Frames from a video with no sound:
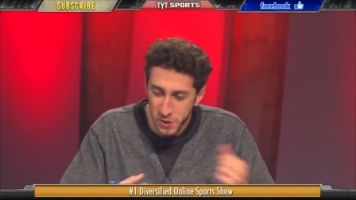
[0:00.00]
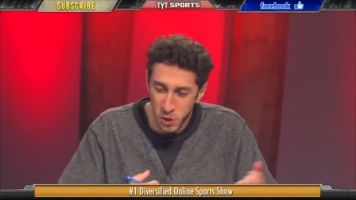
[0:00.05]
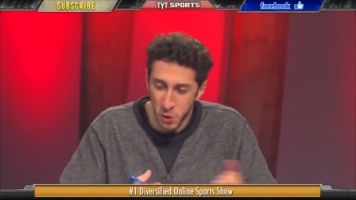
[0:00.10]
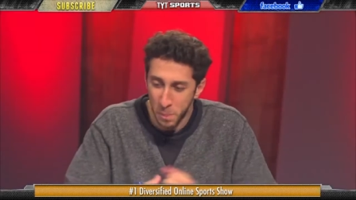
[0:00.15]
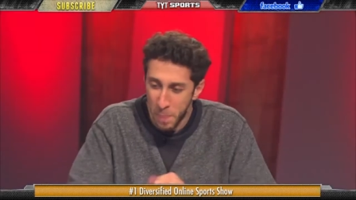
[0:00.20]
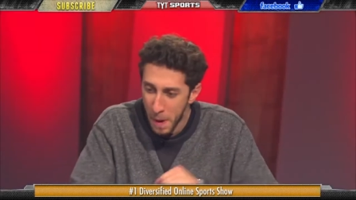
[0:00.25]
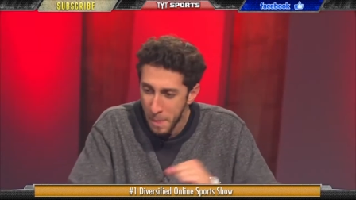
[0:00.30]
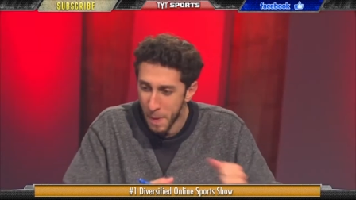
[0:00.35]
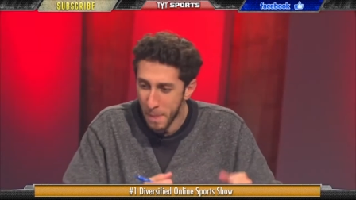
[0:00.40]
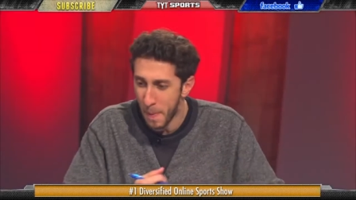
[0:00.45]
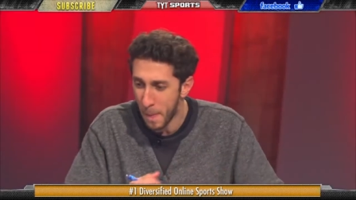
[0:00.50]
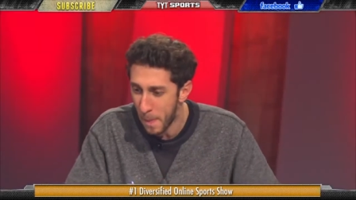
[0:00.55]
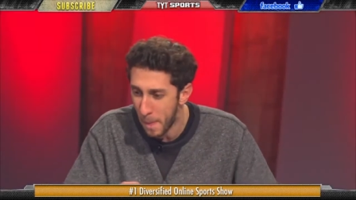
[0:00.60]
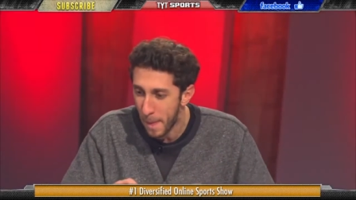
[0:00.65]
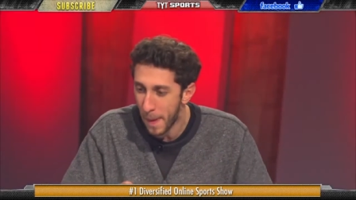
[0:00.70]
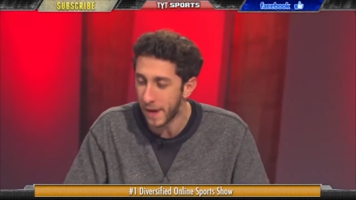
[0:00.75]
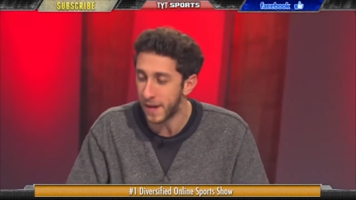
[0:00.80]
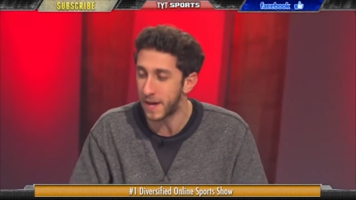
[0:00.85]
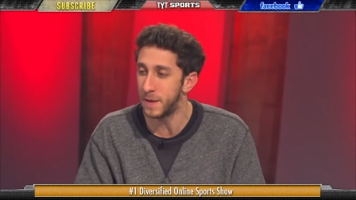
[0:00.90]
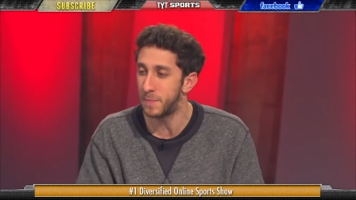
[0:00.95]
two, bang, bang, bang,
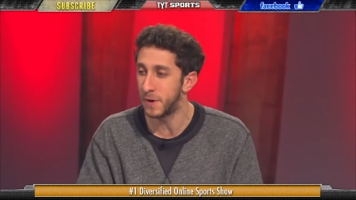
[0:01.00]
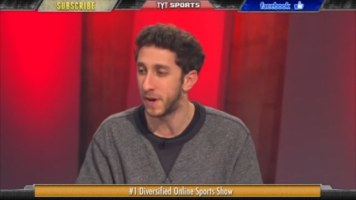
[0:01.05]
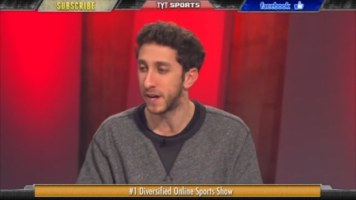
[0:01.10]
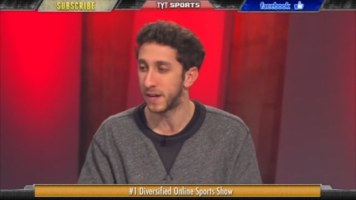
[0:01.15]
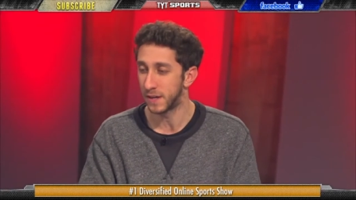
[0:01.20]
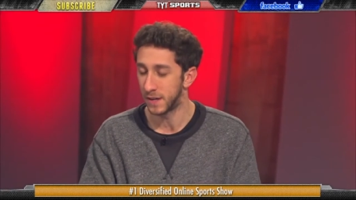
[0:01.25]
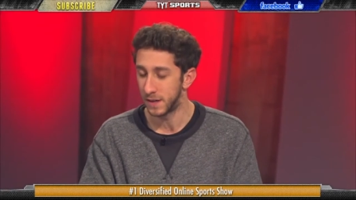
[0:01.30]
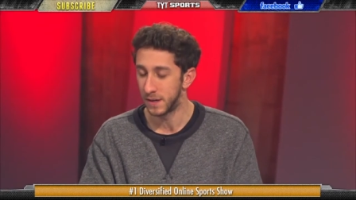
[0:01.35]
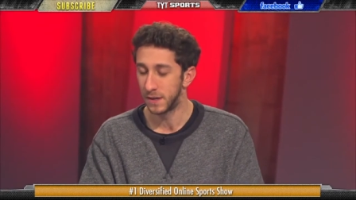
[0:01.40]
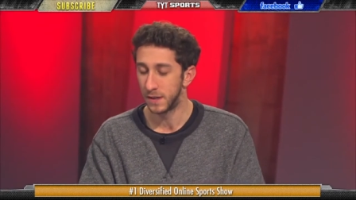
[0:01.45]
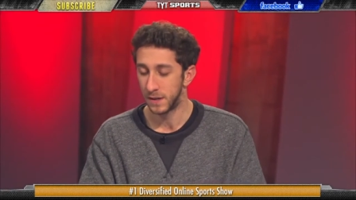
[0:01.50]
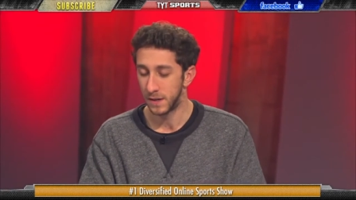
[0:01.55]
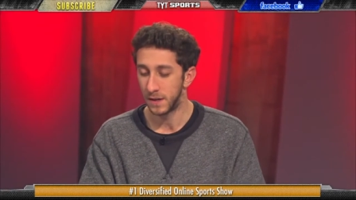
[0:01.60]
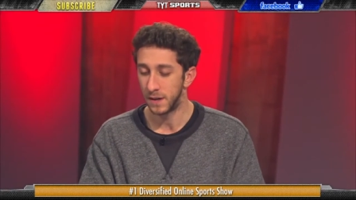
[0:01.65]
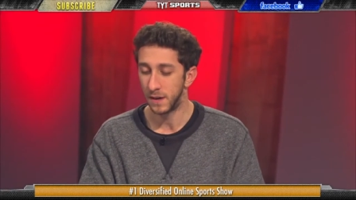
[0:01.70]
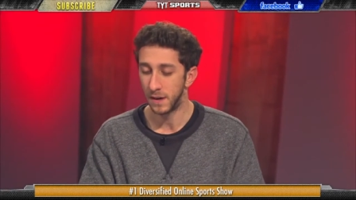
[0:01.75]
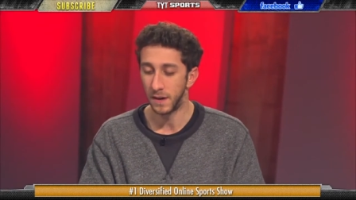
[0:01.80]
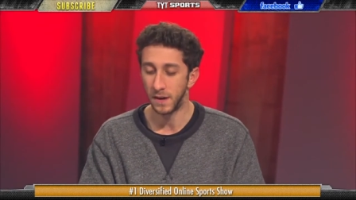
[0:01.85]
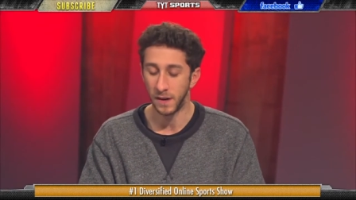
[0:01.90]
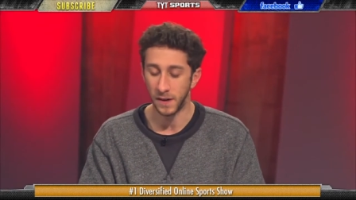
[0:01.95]
bang. He'd be like,
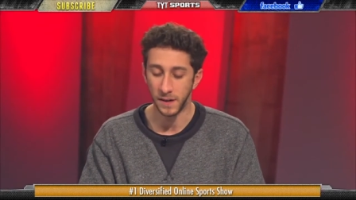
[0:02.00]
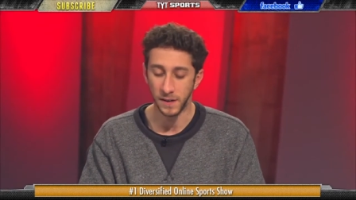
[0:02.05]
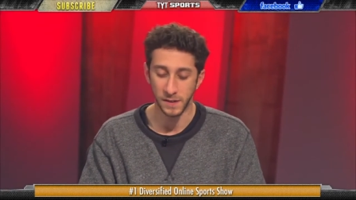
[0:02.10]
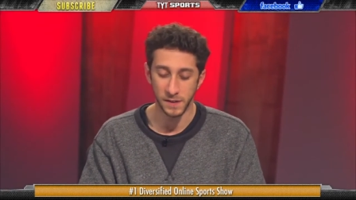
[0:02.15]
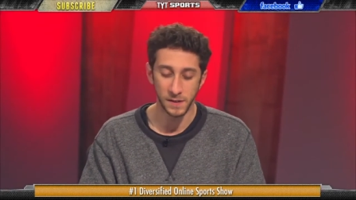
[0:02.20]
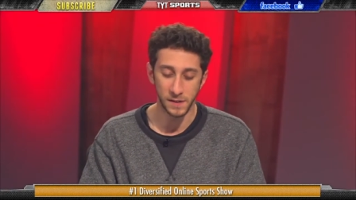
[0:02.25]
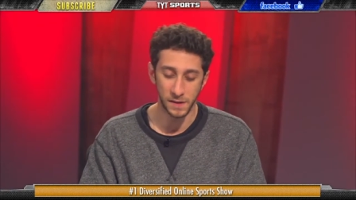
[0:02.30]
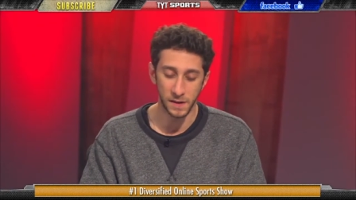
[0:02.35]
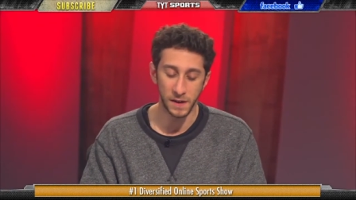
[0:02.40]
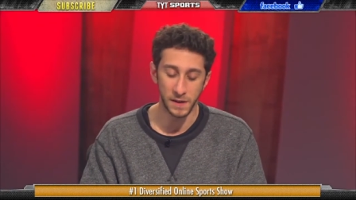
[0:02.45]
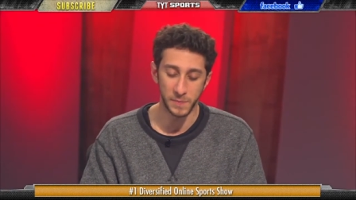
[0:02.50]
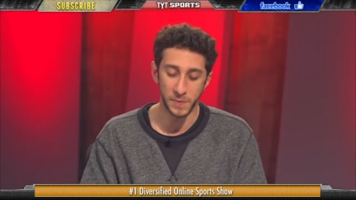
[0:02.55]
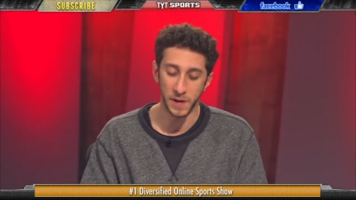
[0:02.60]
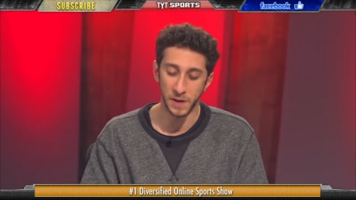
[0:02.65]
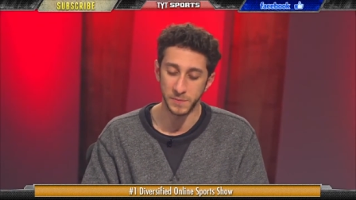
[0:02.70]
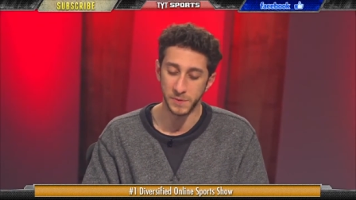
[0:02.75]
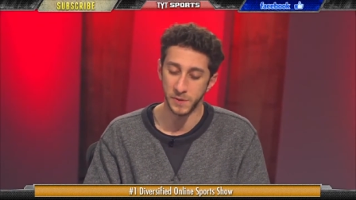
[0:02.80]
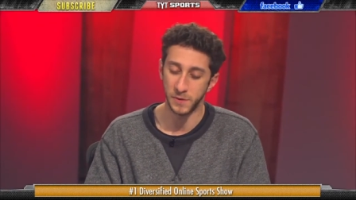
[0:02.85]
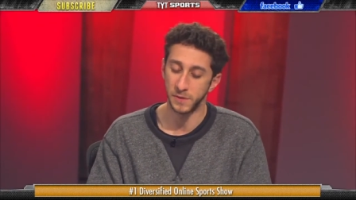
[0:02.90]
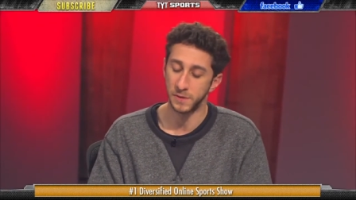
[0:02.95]
Right. So what right,
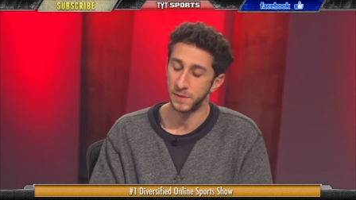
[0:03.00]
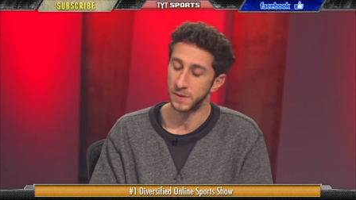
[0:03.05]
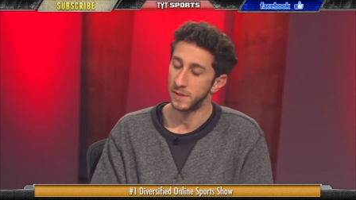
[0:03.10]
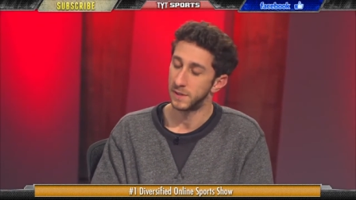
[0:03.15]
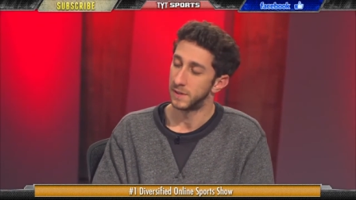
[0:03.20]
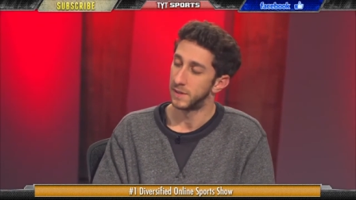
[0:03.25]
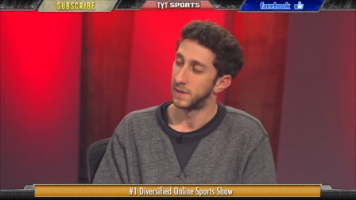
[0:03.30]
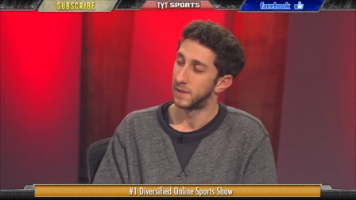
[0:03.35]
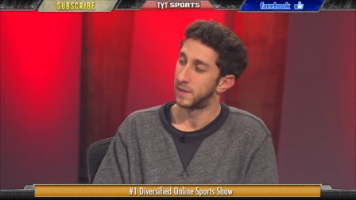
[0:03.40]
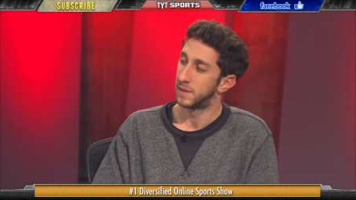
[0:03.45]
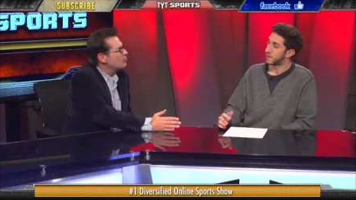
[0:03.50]
is that, cool. Ricky?